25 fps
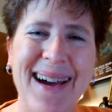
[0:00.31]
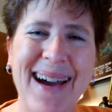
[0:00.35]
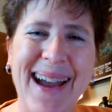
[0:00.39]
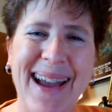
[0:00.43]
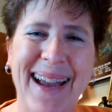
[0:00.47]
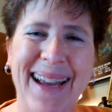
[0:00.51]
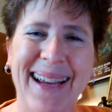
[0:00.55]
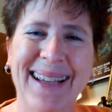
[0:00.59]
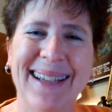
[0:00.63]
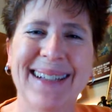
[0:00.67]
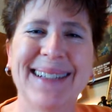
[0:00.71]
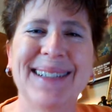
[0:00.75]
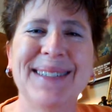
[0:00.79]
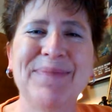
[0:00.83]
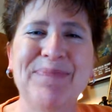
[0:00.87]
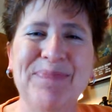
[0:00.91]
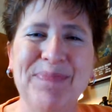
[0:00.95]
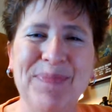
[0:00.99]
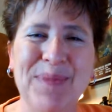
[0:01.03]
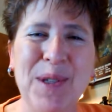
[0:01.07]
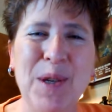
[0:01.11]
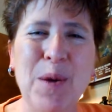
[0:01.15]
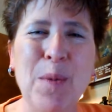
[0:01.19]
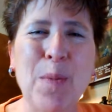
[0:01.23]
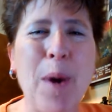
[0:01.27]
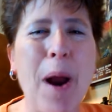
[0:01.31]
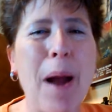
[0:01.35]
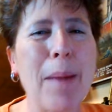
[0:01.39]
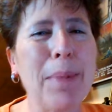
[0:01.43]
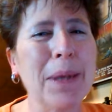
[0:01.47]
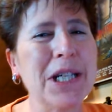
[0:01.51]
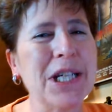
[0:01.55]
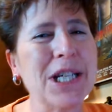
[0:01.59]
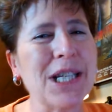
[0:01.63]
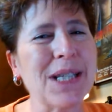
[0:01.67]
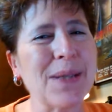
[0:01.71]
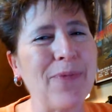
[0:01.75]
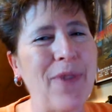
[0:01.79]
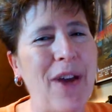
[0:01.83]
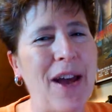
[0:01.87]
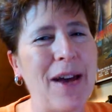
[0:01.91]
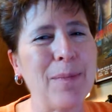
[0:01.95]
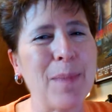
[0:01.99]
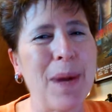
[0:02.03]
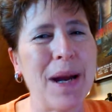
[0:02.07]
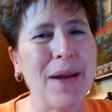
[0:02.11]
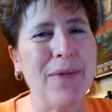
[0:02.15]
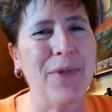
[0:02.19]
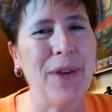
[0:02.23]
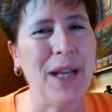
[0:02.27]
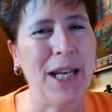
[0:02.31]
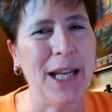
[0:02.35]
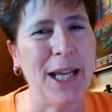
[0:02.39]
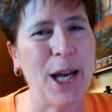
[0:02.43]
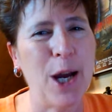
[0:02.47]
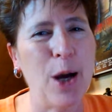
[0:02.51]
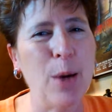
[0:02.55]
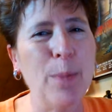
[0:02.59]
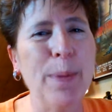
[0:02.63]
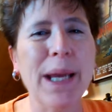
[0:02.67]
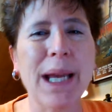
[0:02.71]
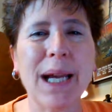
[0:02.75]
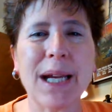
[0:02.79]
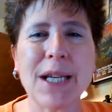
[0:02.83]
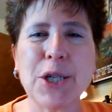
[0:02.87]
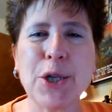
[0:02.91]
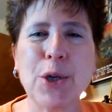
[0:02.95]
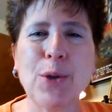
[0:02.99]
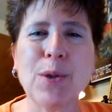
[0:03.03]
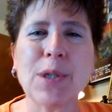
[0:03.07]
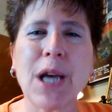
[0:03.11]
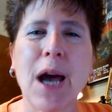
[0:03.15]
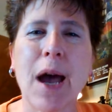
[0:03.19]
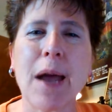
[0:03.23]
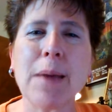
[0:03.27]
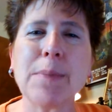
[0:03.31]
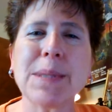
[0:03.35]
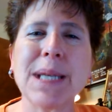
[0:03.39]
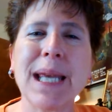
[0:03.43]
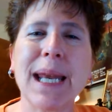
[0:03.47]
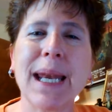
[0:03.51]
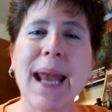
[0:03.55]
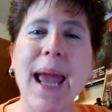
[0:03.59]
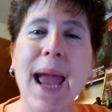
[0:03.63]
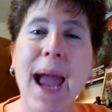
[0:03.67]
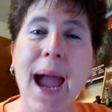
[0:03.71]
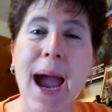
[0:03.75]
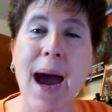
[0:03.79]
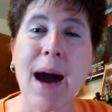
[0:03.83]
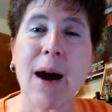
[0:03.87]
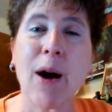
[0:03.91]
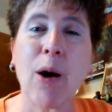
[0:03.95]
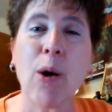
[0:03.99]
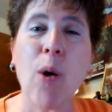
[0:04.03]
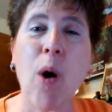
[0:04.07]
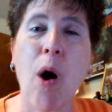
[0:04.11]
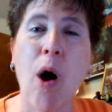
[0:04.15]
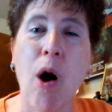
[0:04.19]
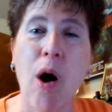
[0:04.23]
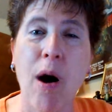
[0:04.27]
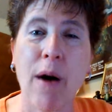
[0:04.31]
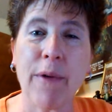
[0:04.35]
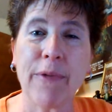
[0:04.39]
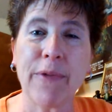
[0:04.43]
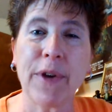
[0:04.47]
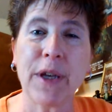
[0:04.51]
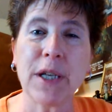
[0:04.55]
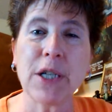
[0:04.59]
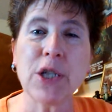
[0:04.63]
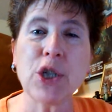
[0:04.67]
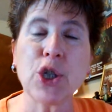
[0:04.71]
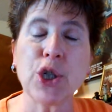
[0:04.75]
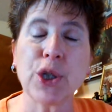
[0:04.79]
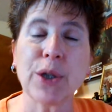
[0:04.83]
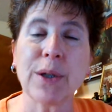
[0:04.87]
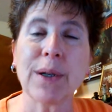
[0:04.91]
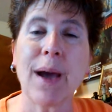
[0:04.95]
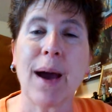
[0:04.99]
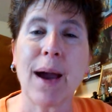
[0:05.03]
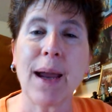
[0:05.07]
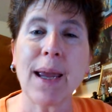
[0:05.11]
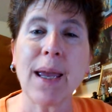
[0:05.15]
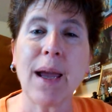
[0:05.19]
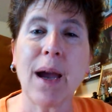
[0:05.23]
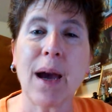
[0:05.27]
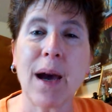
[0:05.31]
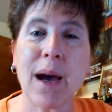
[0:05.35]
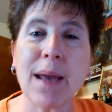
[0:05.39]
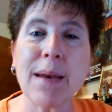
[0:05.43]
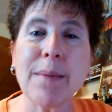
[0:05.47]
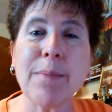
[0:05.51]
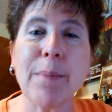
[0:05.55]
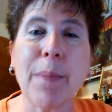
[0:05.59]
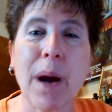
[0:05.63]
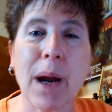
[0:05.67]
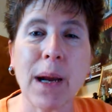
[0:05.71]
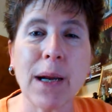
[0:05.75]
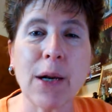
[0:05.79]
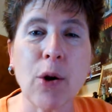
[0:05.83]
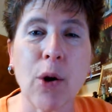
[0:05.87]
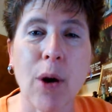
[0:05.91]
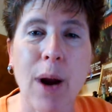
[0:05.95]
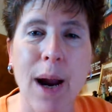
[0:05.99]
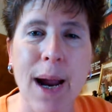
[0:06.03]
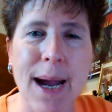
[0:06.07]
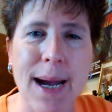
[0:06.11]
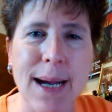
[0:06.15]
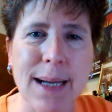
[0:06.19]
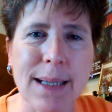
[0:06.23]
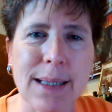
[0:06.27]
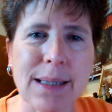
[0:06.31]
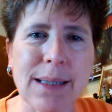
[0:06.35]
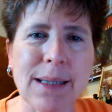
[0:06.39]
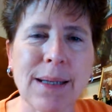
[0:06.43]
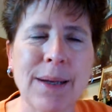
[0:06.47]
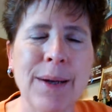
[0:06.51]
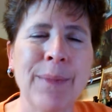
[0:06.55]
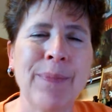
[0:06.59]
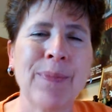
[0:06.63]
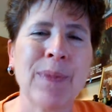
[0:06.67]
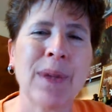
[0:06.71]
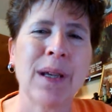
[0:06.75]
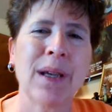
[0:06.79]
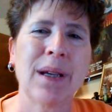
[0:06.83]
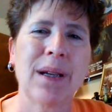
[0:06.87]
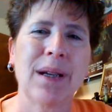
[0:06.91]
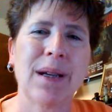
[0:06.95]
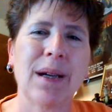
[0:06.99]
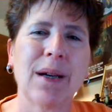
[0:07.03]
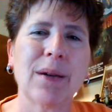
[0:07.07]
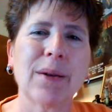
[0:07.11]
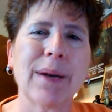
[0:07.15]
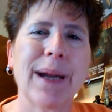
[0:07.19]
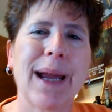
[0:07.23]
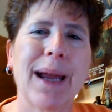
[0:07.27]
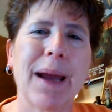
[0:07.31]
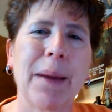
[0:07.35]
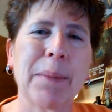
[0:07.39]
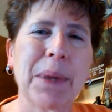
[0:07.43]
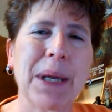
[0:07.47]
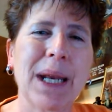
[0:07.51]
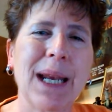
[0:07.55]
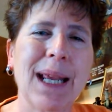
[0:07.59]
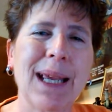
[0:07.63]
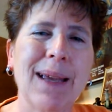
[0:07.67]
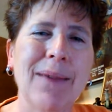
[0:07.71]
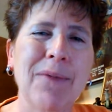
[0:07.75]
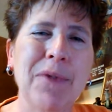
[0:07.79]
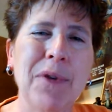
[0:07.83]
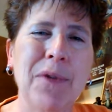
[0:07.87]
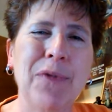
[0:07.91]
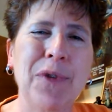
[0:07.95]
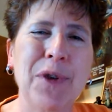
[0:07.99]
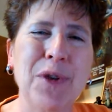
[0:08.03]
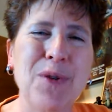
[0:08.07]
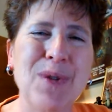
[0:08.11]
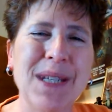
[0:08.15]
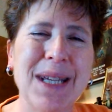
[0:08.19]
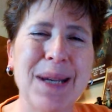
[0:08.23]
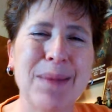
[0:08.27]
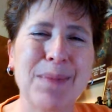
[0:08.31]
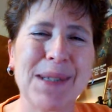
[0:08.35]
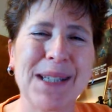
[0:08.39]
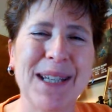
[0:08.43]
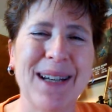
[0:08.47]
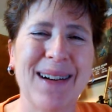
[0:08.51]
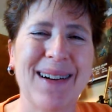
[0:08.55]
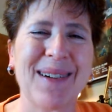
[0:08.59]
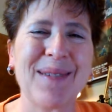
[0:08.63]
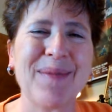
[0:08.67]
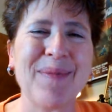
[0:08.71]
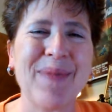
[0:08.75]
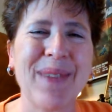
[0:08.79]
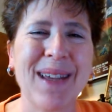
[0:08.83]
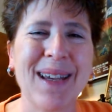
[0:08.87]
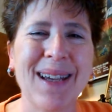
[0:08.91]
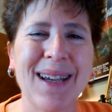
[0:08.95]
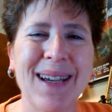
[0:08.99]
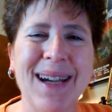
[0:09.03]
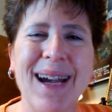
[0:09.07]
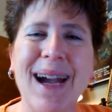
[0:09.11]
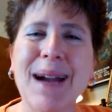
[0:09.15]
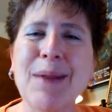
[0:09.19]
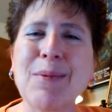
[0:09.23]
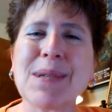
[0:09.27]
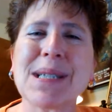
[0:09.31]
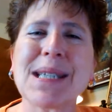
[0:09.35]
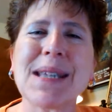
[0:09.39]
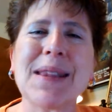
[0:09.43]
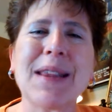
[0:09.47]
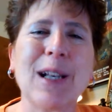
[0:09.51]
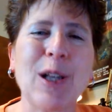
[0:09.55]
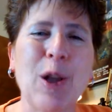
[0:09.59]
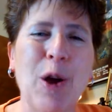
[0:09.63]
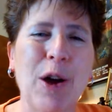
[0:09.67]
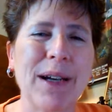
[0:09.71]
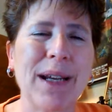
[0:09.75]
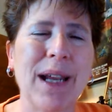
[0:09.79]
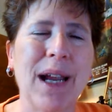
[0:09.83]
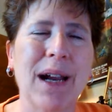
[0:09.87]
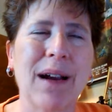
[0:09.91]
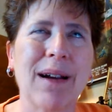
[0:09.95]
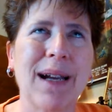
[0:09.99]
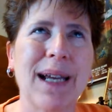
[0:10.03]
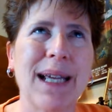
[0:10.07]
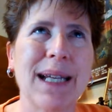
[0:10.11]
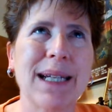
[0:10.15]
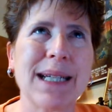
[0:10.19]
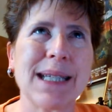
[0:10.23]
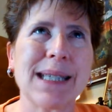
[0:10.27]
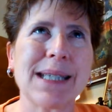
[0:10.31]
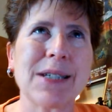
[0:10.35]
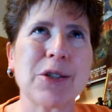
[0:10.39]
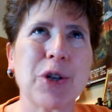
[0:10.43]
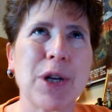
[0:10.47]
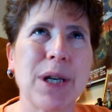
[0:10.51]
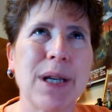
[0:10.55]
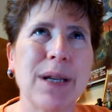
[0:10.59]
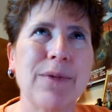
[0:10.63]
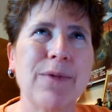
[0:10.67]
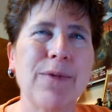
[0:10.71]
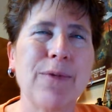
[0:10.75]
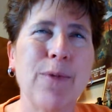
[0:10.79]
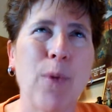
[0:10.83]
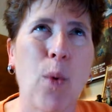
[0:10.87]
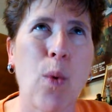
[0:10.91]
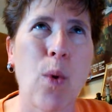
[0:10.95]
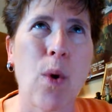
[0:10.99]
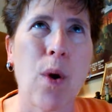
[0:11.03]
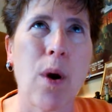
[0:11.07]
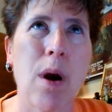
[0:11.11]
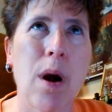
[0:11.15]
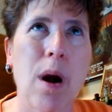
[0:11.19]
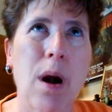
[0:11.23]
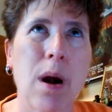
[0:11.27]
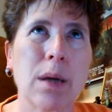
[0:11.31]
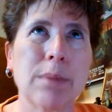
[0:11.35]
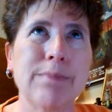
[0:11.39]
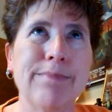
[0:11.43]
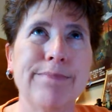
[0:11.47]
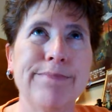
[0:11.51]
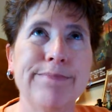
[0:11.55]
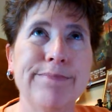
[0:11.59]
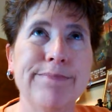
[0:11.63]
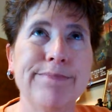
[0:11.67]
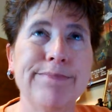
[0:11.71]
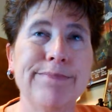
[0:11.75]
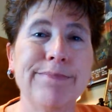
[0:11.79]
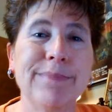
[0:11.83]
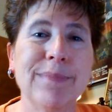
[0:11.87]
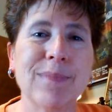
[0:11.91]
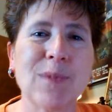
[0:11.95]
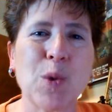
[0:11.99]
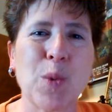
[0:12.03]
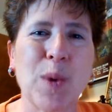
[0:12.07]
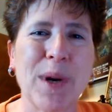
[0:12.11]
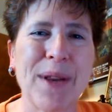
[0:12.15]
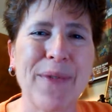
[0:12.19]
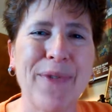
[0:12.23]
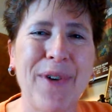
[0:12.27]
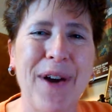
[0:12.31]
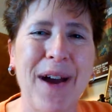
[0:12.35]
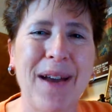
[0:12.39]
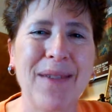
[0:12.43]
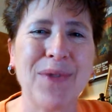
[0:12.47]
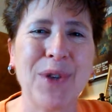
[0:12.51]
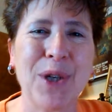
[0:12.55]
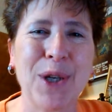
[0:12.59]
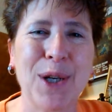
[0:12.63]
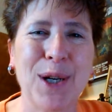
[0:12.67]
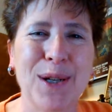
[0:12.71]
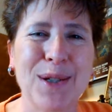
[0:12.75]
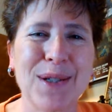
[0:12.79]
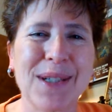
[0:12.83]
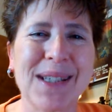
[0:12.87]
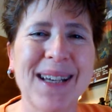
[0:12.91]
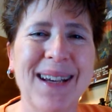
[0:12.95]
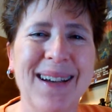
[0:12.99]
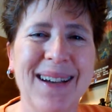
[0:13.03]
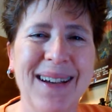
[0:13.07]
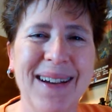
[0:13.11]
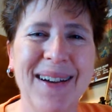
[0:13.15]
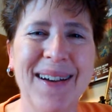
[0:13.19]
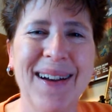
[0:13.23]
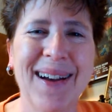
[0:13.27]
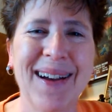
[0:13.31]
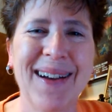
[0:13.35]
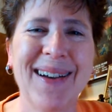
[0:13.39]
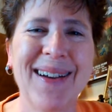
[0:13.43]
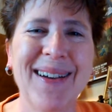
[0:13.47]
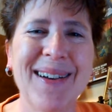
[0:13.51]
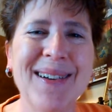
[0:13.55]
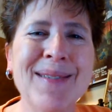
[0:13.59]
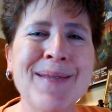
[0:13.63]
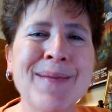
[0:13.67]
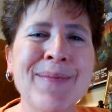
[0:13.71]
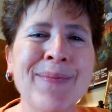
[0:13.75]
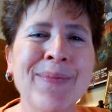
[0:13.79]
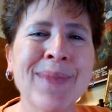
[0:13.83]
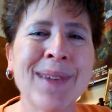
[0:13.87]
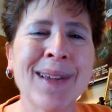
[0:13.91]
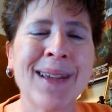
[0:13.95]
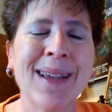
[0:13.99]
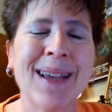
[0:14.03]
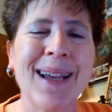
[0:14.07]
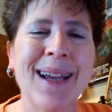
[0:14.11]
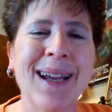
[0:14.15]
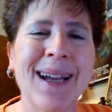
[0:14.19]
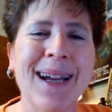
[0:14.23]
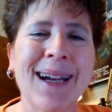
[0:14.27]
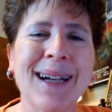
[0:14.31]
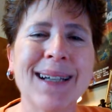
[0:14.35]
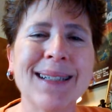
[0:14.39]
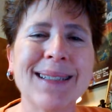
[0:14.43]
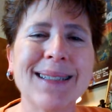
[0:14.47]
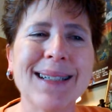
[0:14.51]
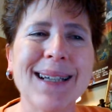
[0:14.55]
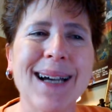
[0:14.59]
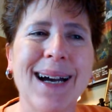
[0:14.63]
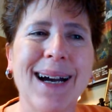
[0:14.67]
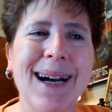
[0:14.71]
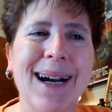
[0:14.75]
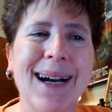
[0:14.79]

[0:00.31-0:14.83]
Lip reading: Hi, you probably just found my video because you typed in how often should I cut my grass. Okay, I'm going to give you a few tips here. I was in the lawn care industry for 25 years and